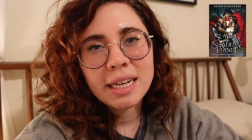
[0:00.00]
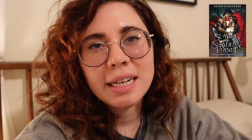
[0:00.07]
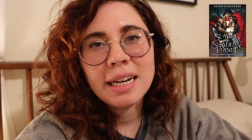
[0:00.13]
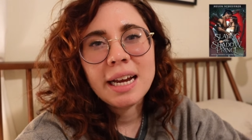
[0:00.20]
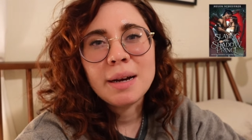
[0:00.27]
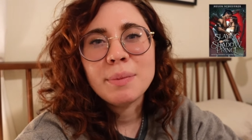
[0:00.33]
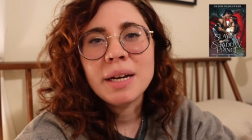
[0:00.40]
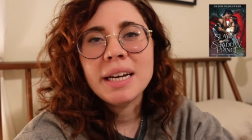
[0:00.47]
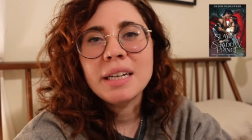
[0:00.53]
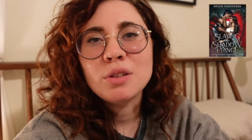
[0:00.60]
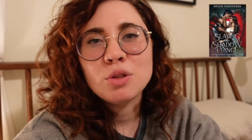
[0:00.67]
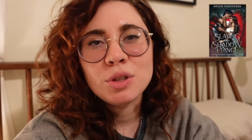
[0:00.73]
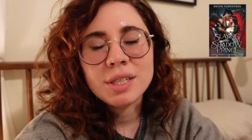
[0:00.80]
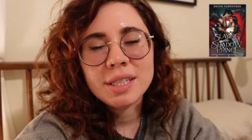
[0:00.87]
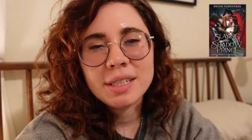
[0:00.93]
and am I
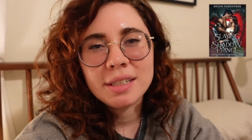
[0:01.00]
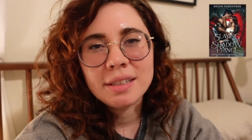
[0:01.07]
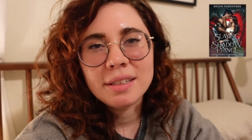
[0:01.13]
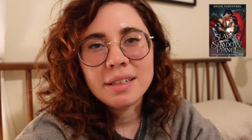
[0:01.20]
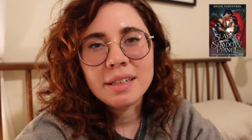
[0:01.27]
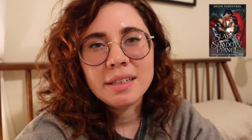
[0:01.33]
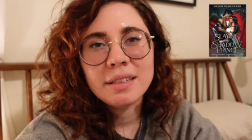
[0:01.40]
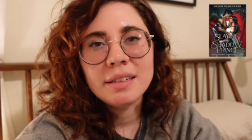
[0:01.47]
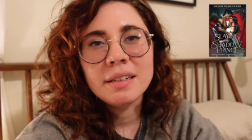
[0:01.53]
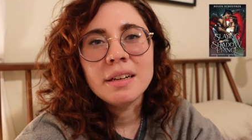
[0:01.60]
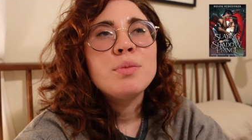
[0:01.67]
interested in